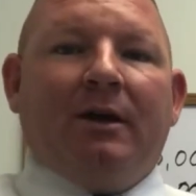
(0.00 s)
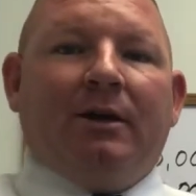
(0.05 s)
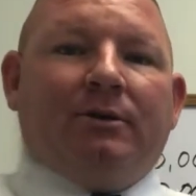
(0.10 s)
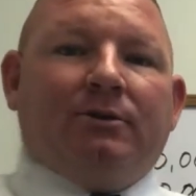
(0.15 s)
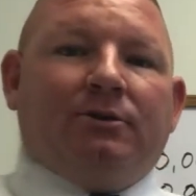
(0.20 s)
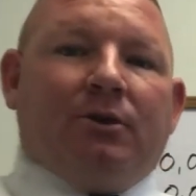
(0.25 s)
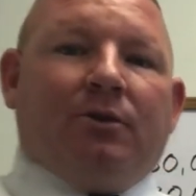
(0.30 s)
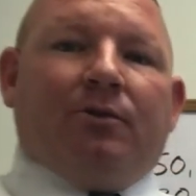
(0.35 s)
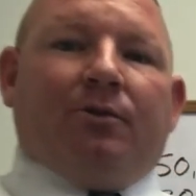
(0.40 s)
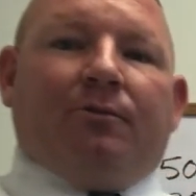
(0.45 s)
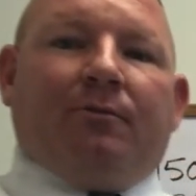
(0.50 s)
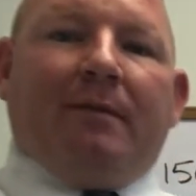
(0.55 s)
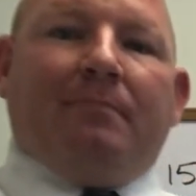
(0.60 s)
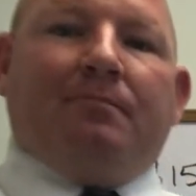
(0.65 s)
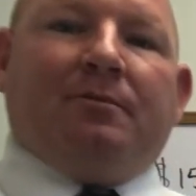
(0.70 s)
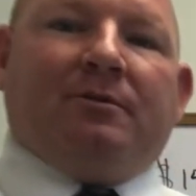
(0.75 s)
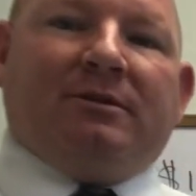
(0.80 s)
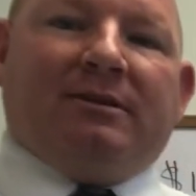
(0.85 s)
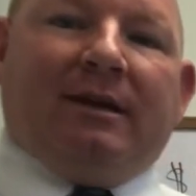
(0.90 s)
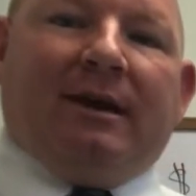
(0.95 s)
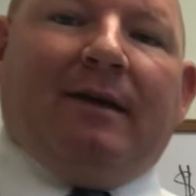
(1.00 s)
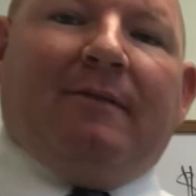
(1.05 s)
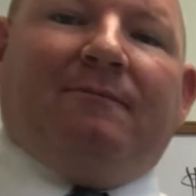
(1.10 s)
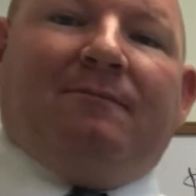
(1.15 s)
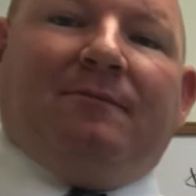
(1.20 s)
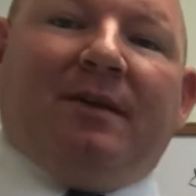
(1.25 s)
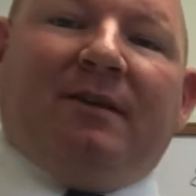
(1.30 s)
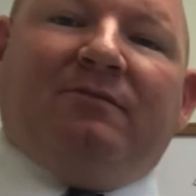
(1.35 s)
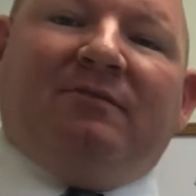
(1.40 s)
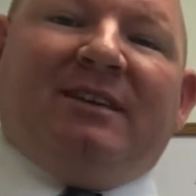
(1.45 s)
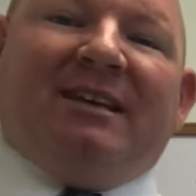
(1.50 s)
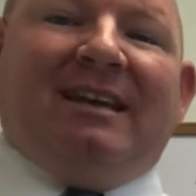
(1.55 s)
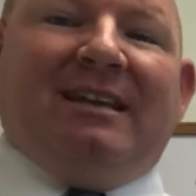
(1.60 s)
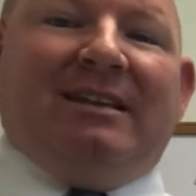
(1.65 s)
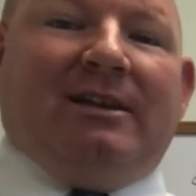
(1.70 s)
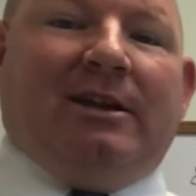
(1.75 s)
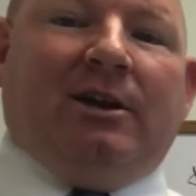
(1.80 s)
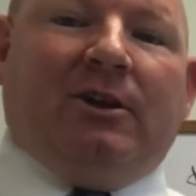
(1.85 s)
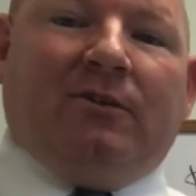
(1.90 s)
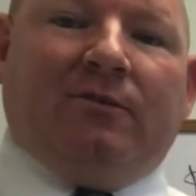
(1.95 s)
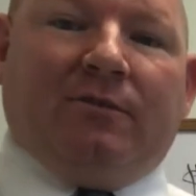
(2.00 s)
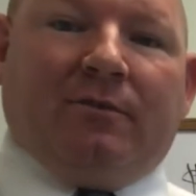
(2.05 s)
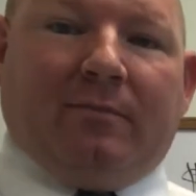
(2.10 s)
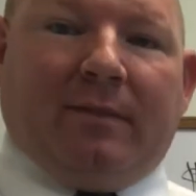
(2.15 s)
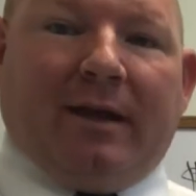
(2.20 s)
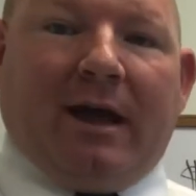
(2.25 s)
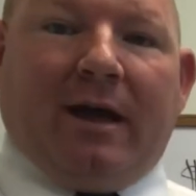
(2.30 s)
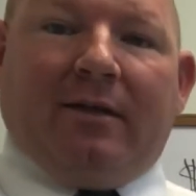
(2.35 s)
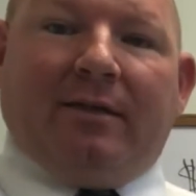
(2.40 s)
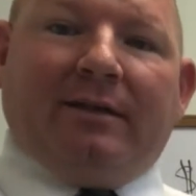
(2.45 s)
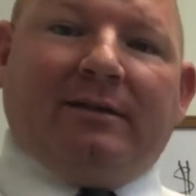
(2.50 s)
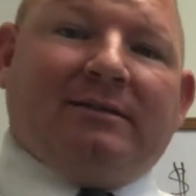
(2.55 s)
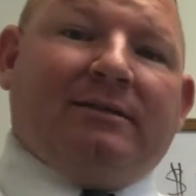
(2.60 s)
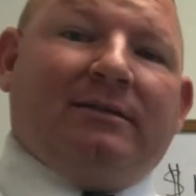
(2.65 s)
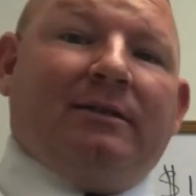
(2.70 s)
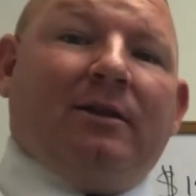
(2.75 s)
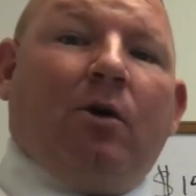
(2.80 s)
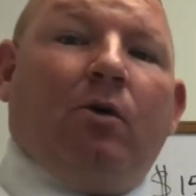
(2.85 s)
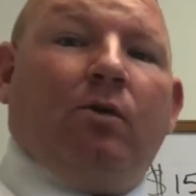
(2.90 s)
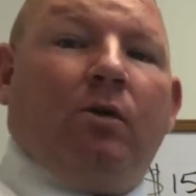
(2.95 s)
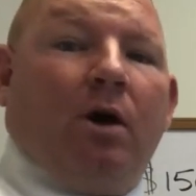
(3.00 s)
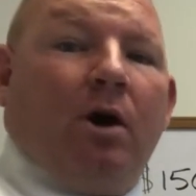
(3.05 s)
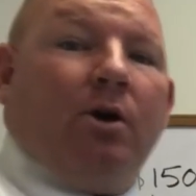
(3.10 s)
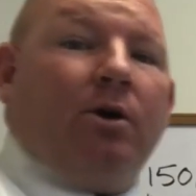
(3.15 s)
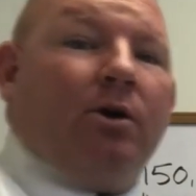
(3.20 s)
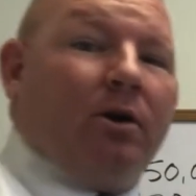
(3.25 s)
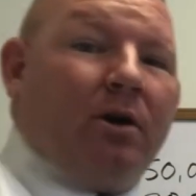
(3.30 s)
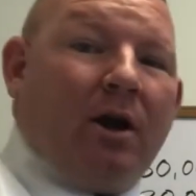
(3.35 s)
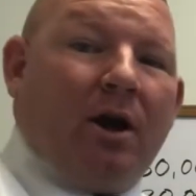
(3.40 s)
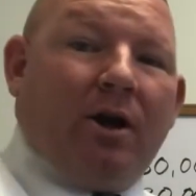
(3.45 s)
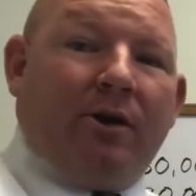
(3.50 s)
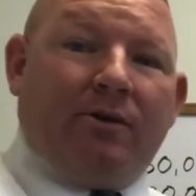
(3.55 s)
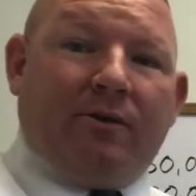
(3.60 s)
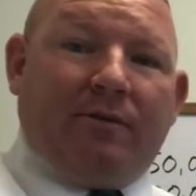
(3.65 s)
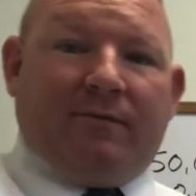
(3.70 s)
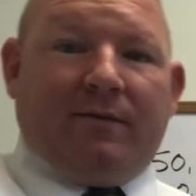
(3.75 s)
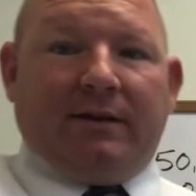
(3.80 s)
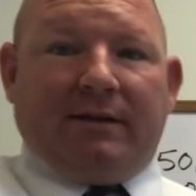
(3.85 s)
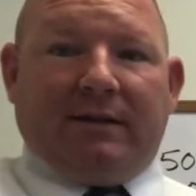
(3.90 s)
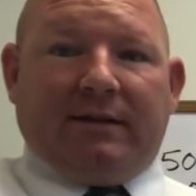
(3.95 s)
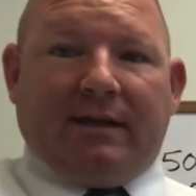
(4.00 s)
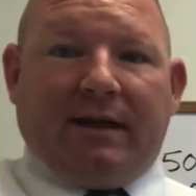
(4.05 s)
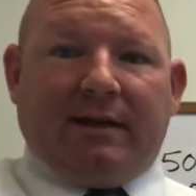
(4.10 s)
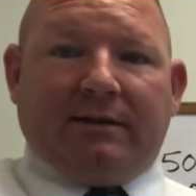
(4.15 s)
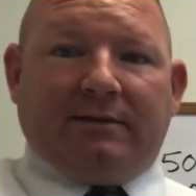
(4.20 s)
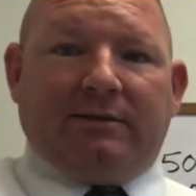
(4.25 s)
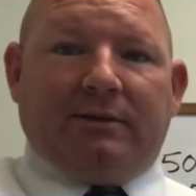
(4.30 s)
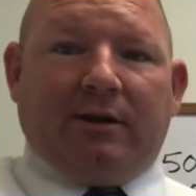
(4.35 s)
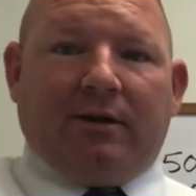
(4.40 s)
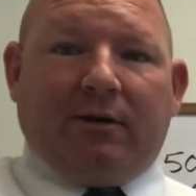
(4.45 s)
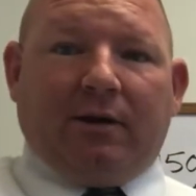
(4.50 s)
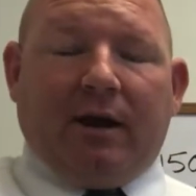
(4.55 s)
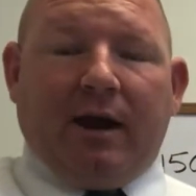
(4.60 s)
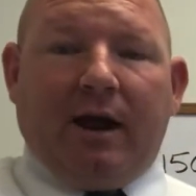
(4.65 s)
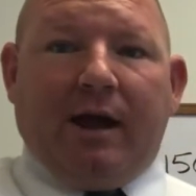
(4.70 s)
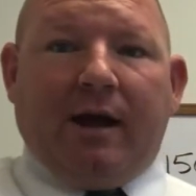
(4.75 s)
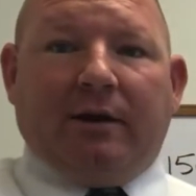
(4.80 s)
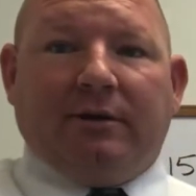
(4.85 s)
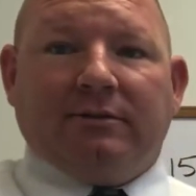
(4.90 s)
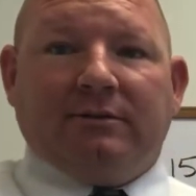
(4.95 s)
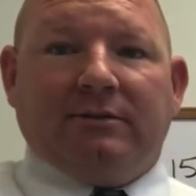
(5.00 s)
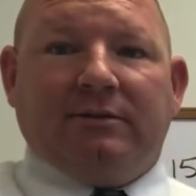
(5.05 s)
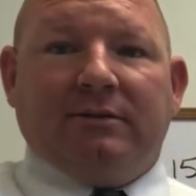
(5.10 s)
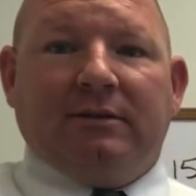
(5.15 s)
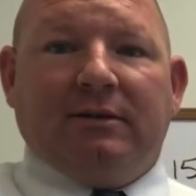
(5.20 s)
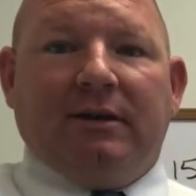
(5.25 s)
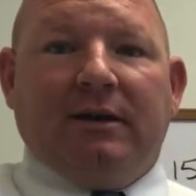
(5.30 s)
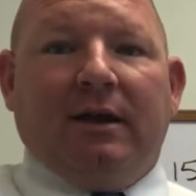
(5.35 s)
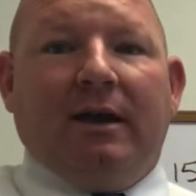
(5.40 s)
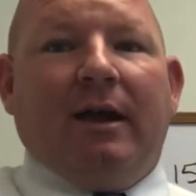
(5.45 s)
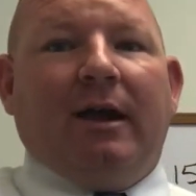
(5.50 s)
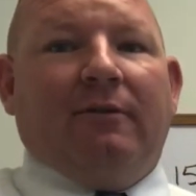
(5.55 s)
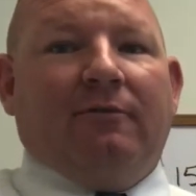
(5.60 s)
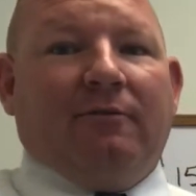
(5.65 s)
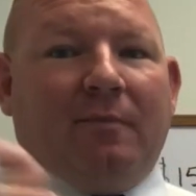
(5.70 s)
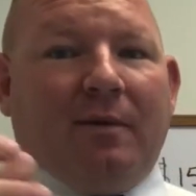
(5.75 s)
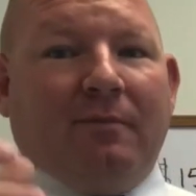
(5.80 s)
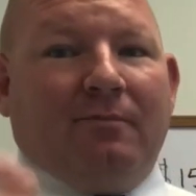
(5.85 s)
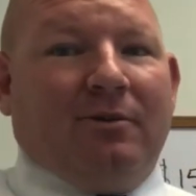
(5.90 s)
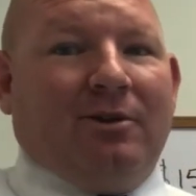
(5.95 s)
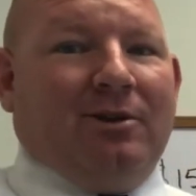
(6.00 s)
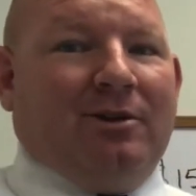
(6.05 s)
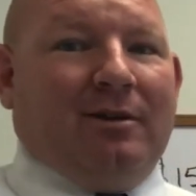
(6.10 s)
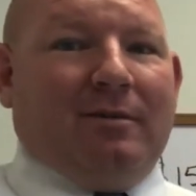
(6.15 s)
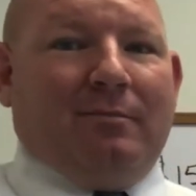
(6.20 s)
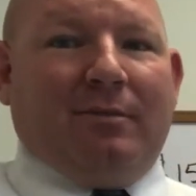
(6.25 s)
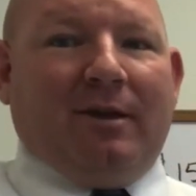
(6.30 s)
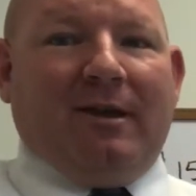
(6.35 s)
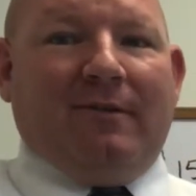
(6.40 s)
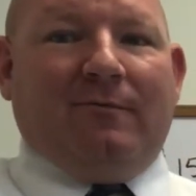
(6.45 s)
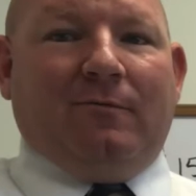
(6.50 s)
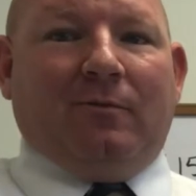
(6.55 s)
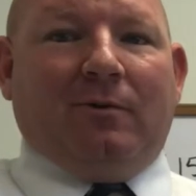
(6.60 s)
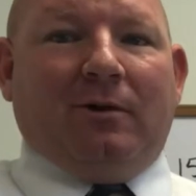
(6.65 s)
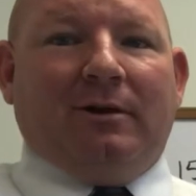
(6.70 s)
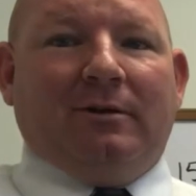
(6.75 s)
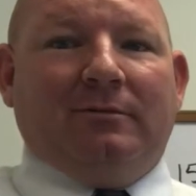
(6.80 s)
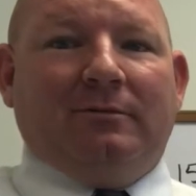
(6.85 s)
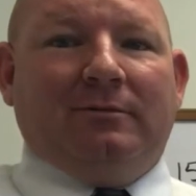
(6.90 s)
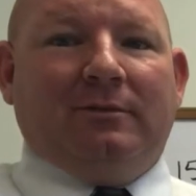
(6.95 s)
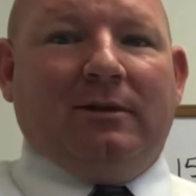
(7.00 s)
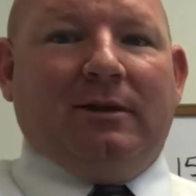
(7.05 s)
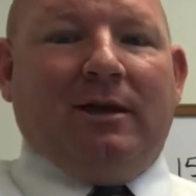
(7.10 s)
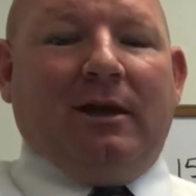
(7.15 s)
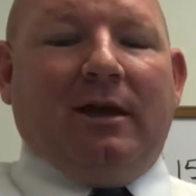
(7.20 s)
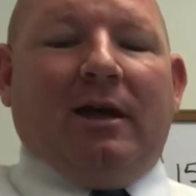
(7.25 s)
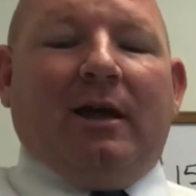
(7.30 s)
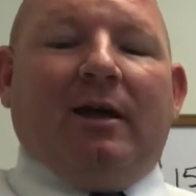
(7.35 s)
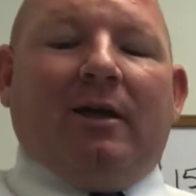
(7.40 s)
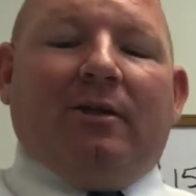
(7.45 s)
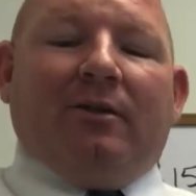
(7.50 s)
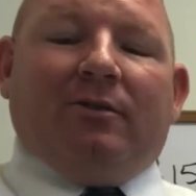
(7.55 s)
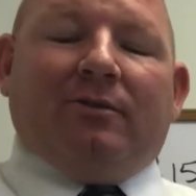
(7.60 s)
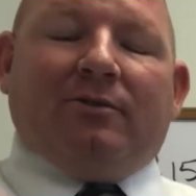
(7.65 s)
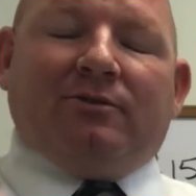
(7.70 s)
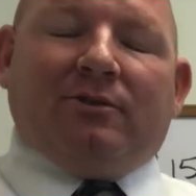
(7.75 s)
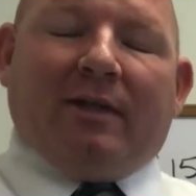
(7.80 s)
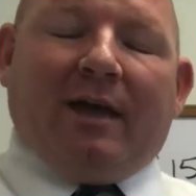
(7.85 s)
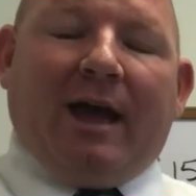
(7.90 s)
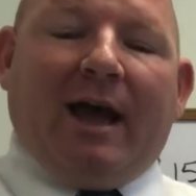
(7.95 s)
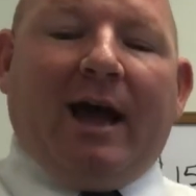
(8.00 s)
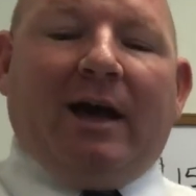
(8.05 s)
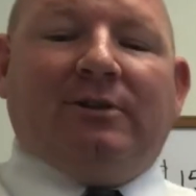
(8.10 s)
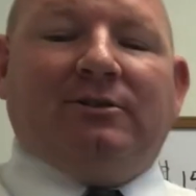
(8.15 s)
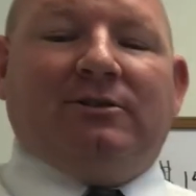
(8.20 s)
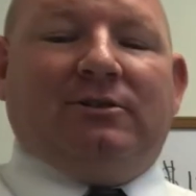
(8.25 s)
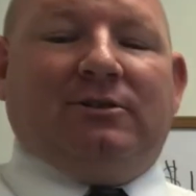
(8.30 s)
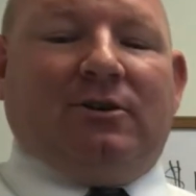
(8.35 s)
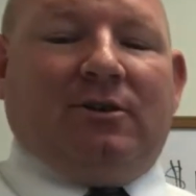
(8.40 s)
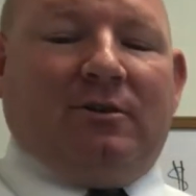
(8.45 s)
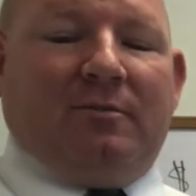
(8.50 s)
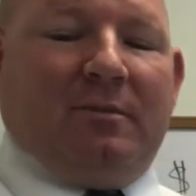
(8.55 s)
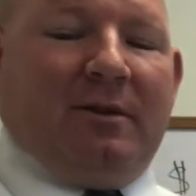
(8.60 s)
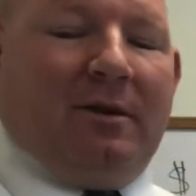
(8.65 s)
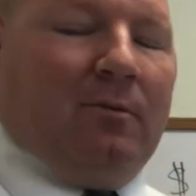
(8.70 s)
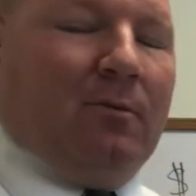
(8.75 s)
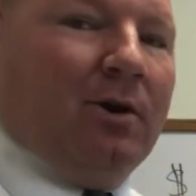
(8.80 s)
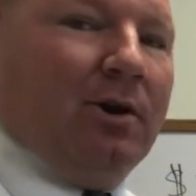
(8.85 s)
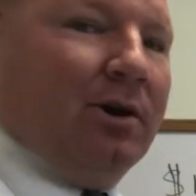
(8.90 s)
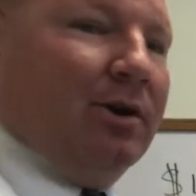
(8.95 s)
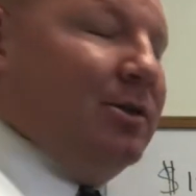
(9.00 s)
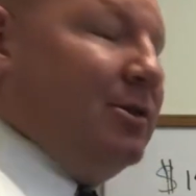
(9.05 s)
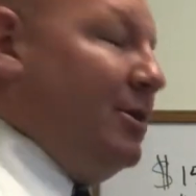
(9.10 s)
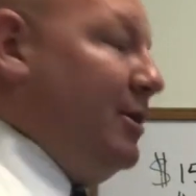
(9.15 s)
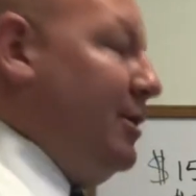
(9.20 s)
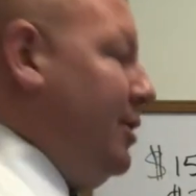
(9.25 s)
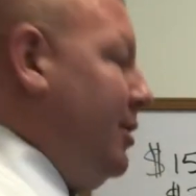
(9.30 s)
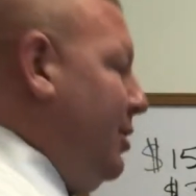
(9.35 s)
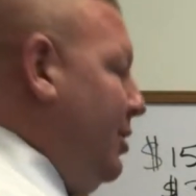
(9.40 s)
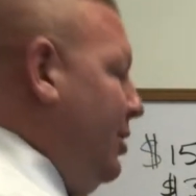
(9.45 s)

So 3%, 15 years from now, that's no longer a $150,000 house. And remember, you didn't pay for it. So the house is going to be worth